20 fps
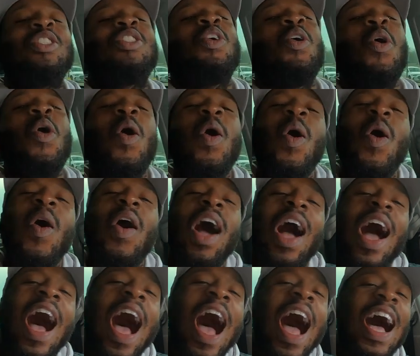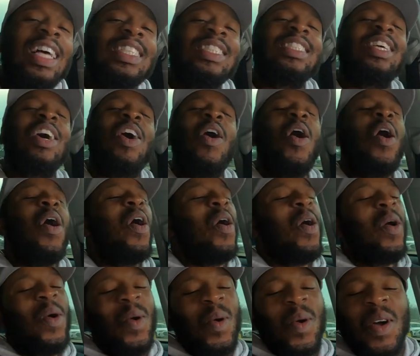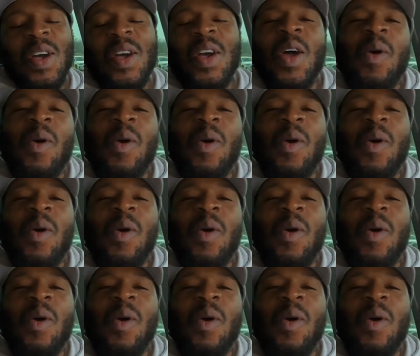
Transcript: Jewel Osco,